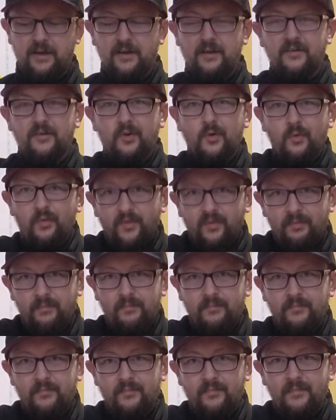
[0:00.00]
do,
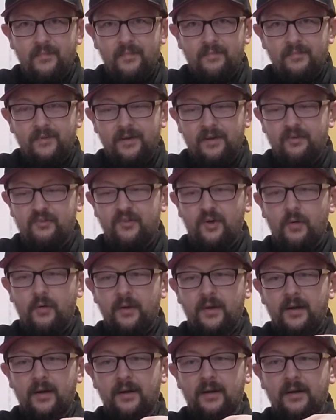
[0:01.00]
I'll show
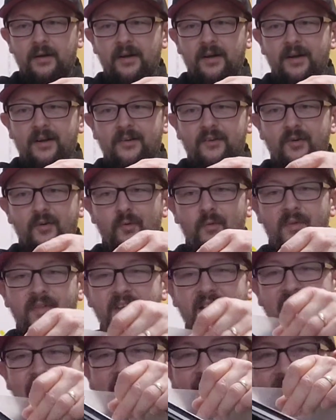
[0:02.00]
you, do
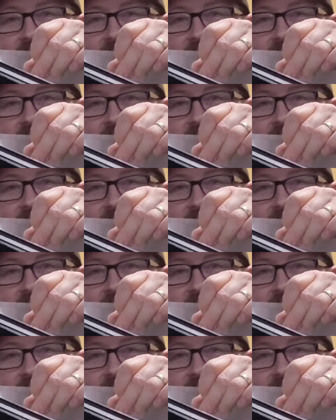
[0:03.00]
that.